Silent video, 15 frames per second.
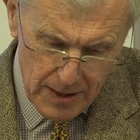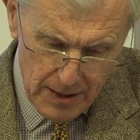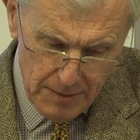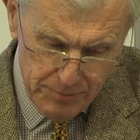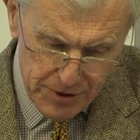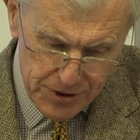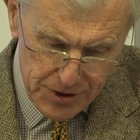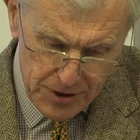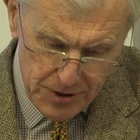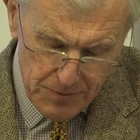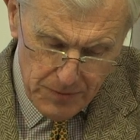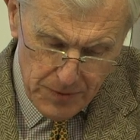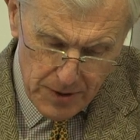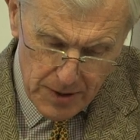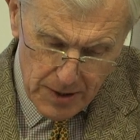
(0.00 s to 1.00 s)
But
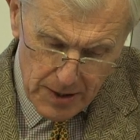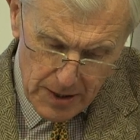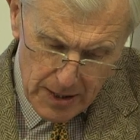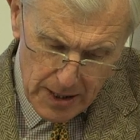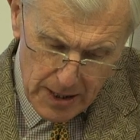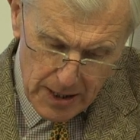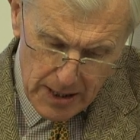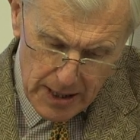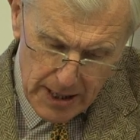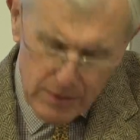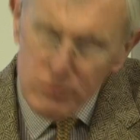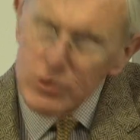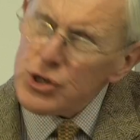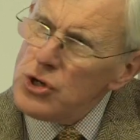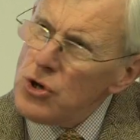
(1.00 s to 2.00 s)
it
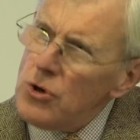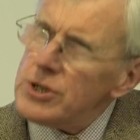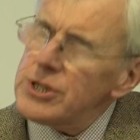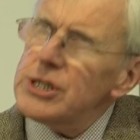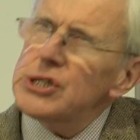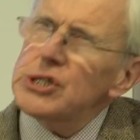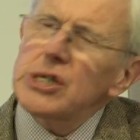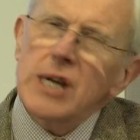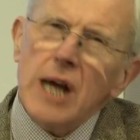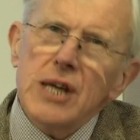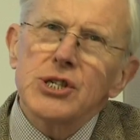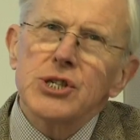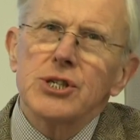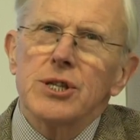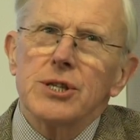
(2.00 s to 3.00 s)
was not
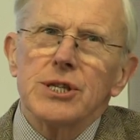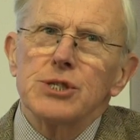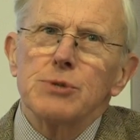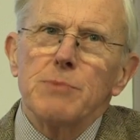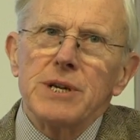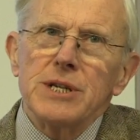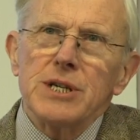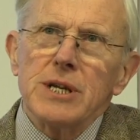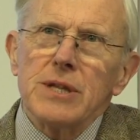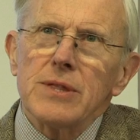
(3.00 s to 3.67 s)
discussed at this meeting.